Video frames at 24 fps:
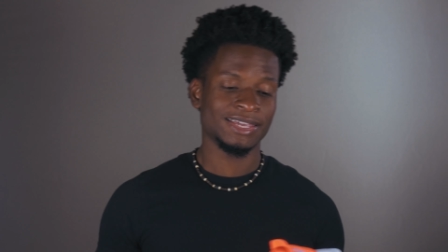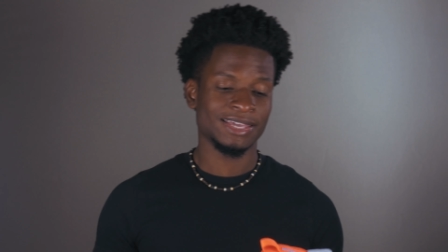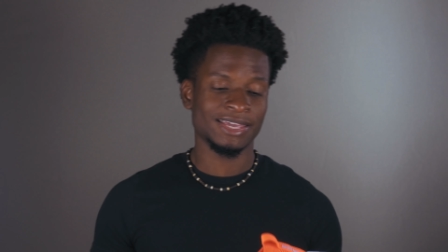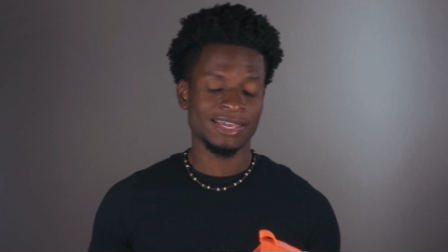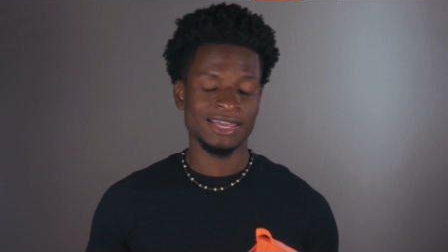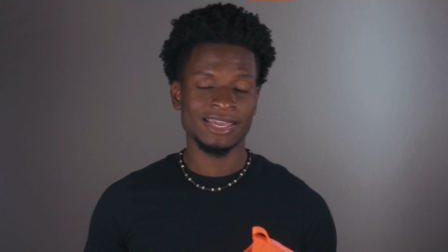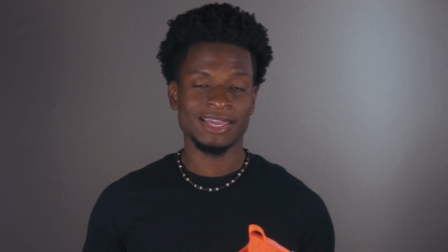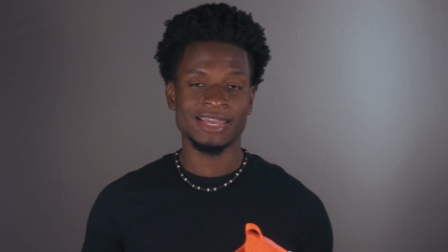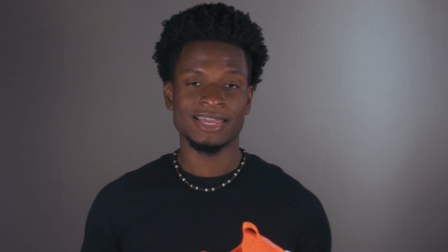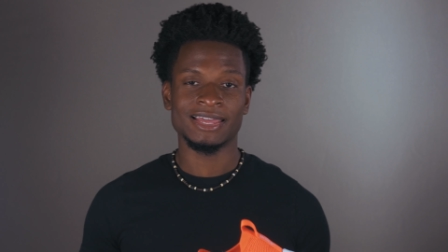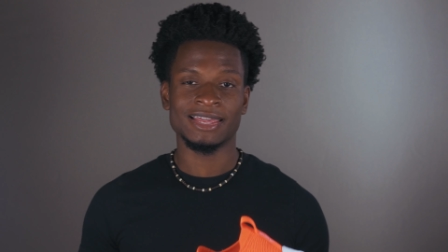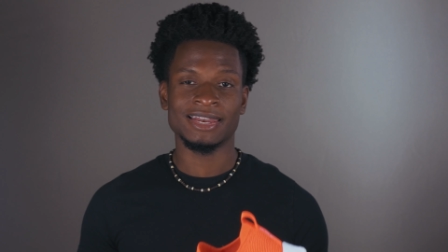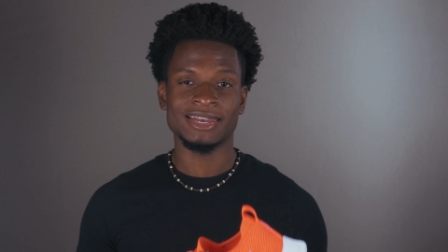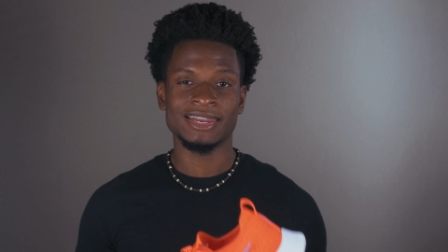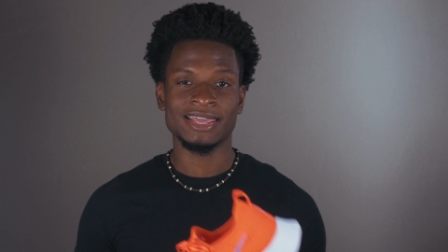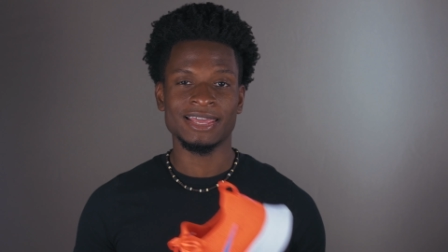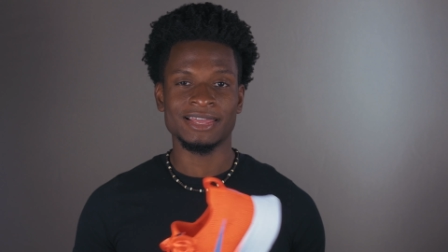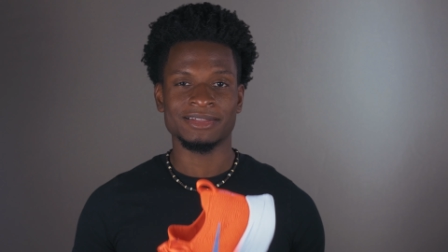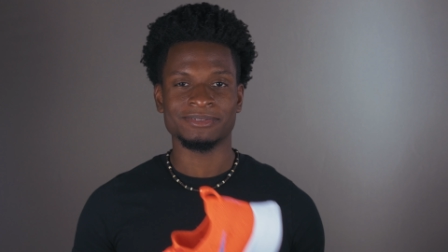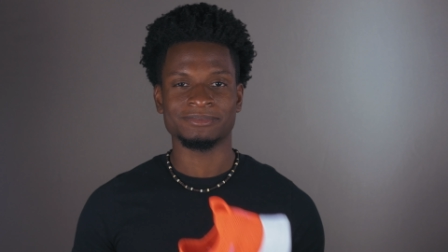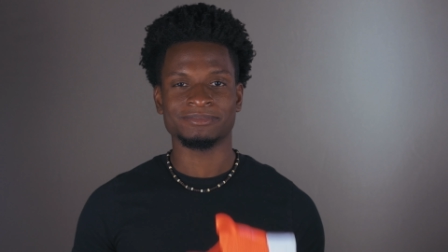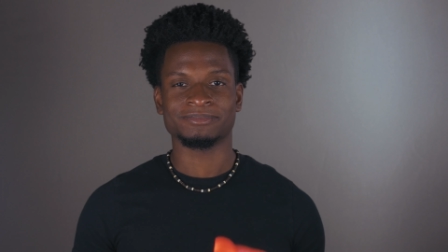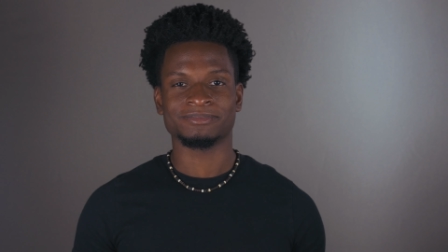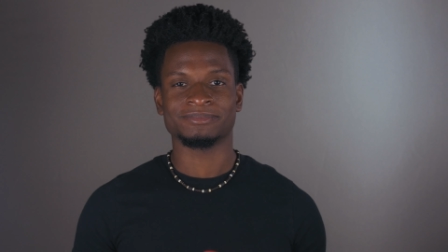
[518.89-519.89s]
And
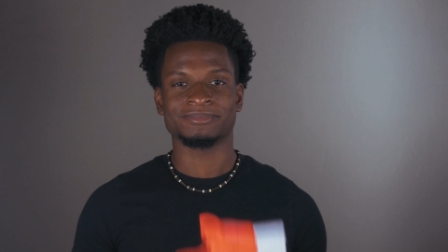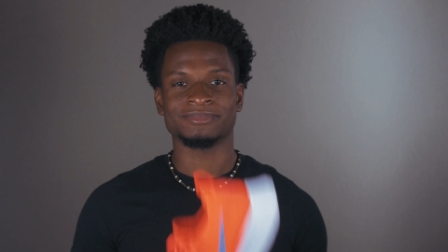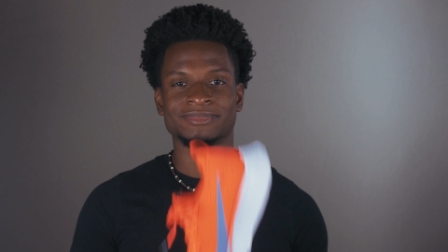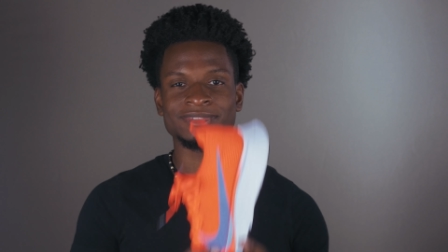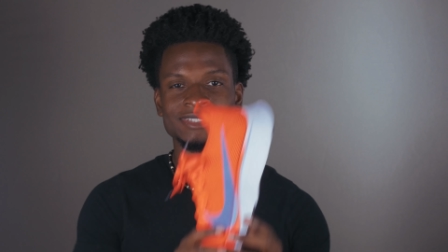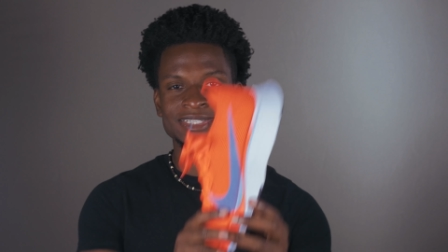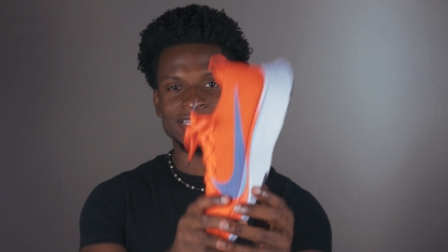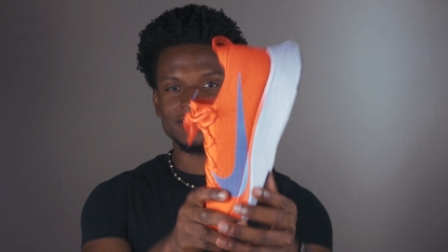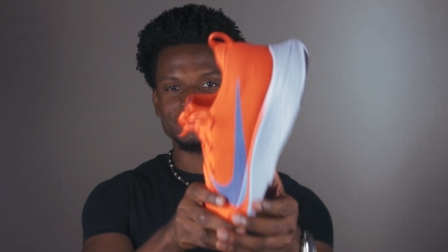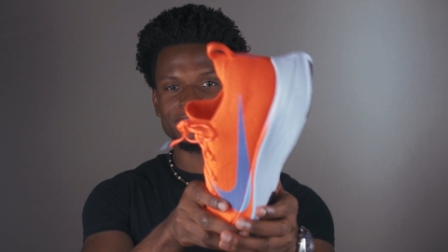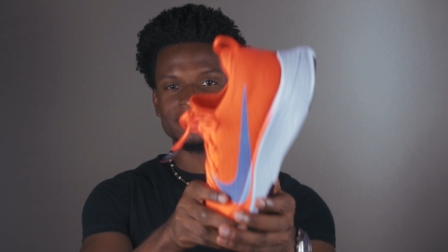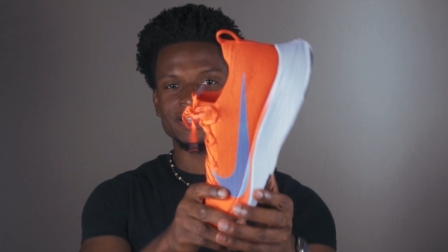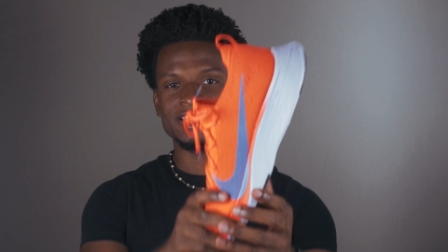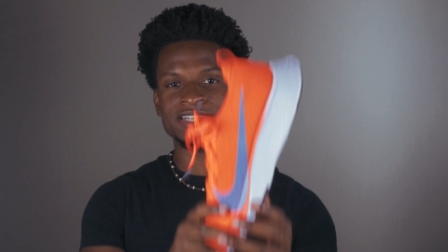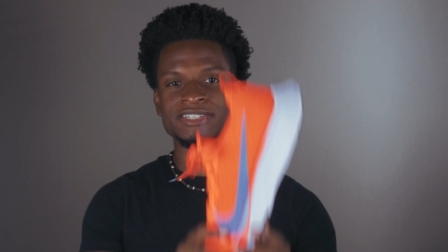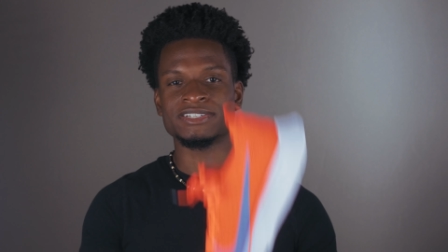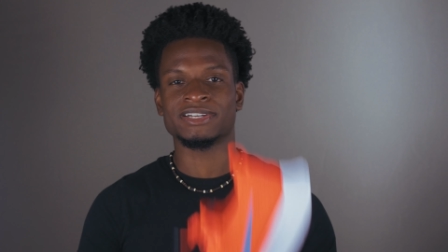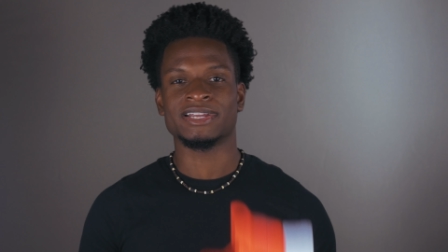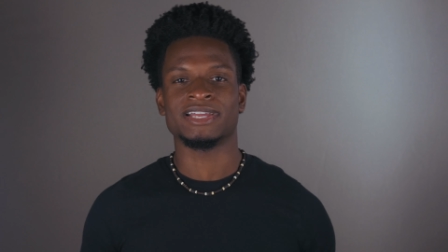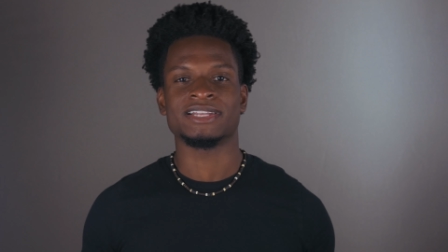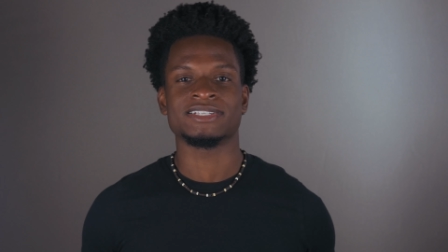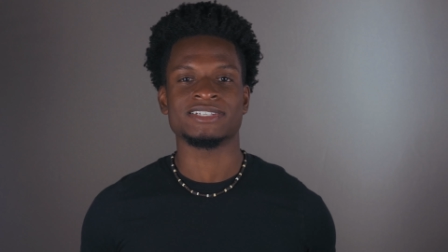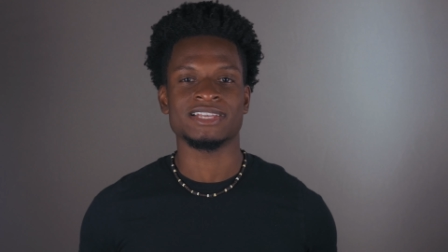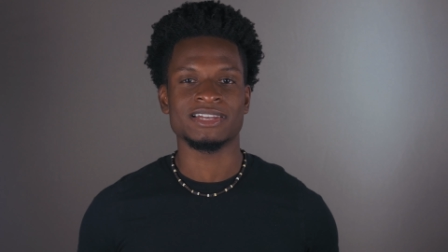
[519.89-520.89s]
yeah, definitely get
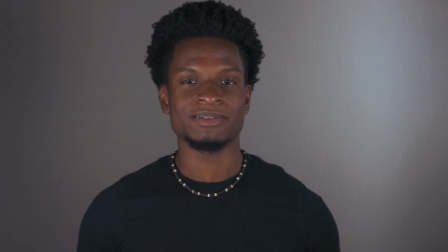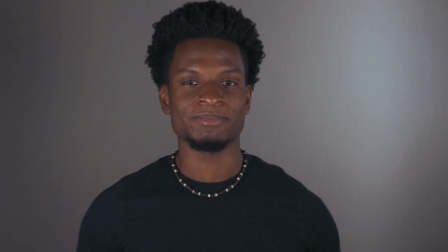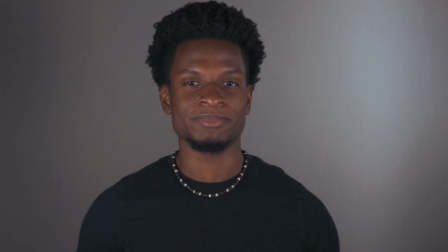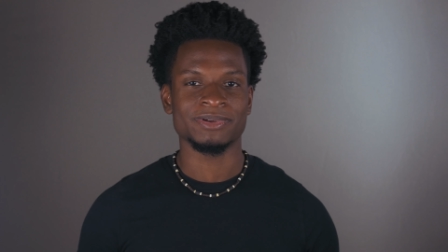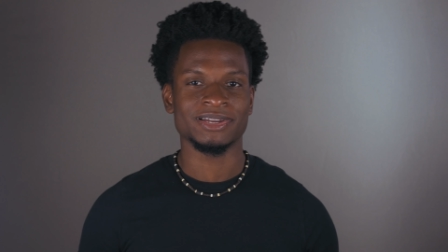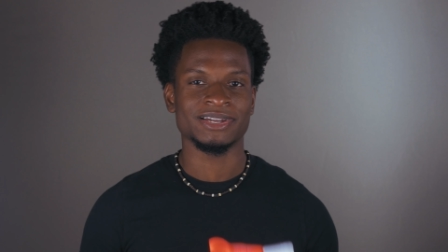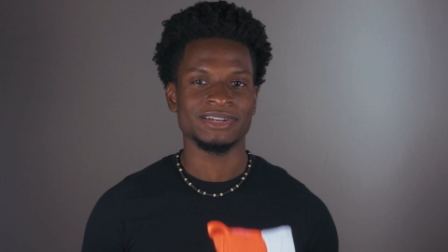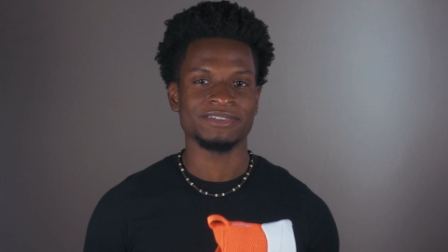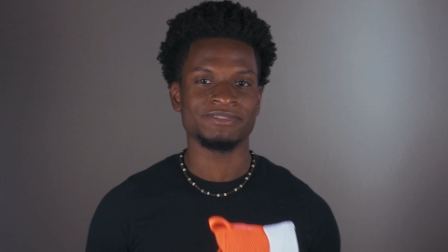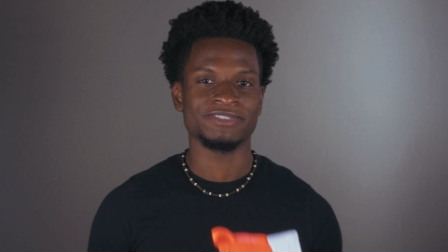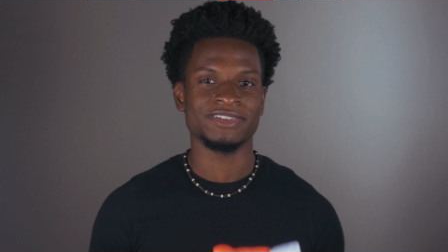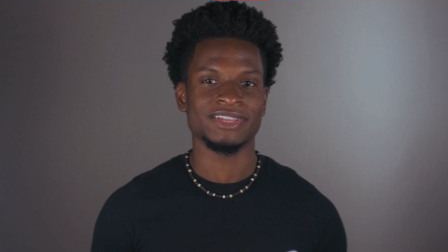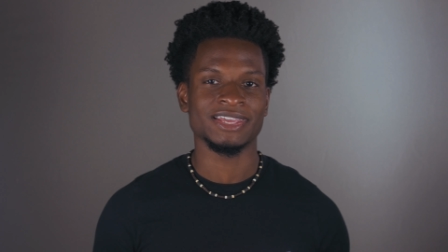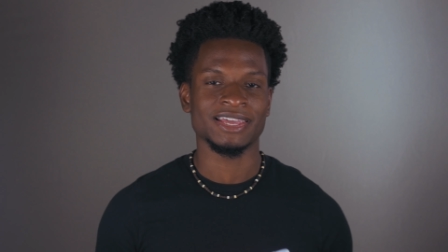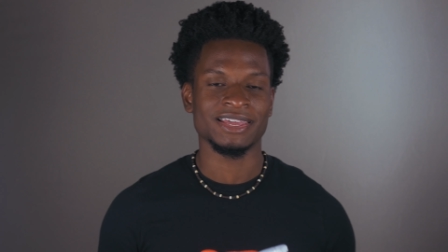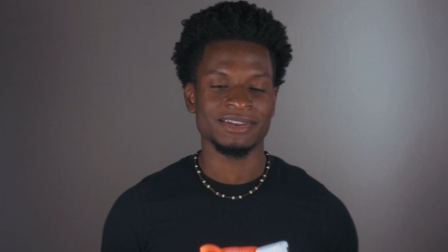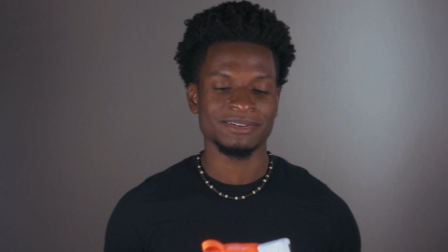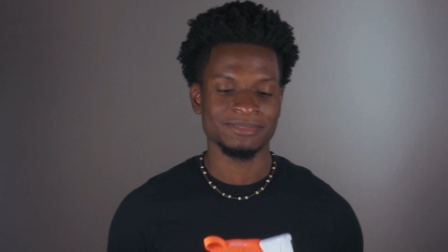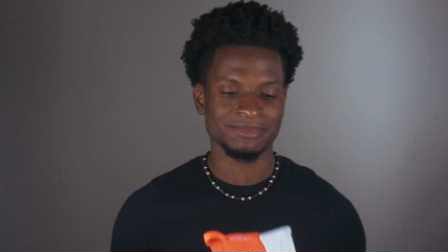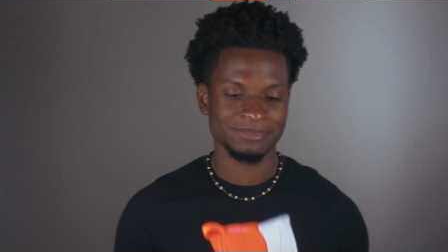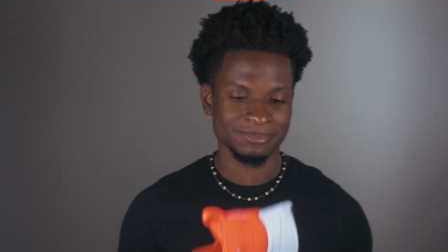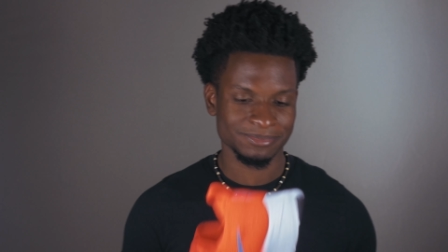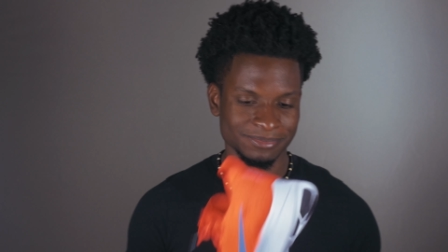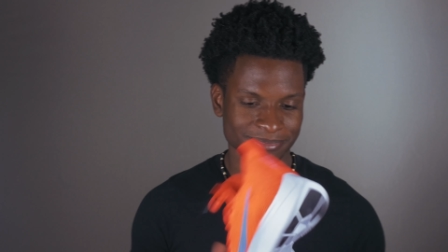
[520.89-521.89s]
your hands on a pair if you
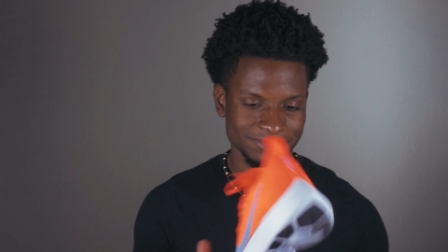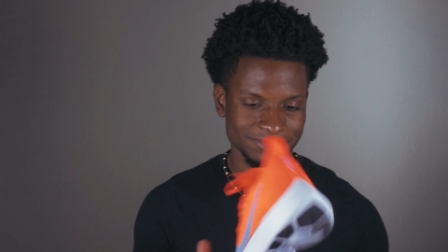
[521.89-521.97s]
can.